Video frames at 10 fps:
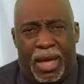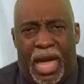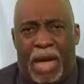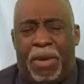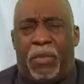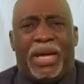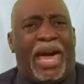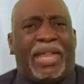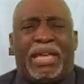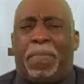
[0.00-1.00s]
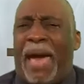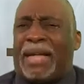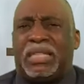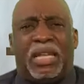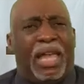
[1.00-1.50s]
Amen. We got to get
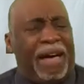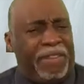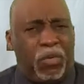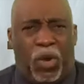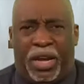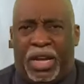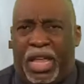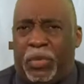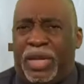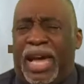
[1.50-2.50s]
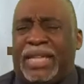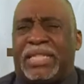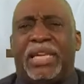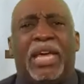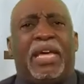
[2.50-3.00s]
back to loving one another. We got
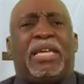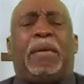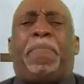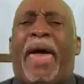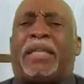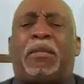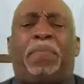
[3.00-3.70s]
to get back to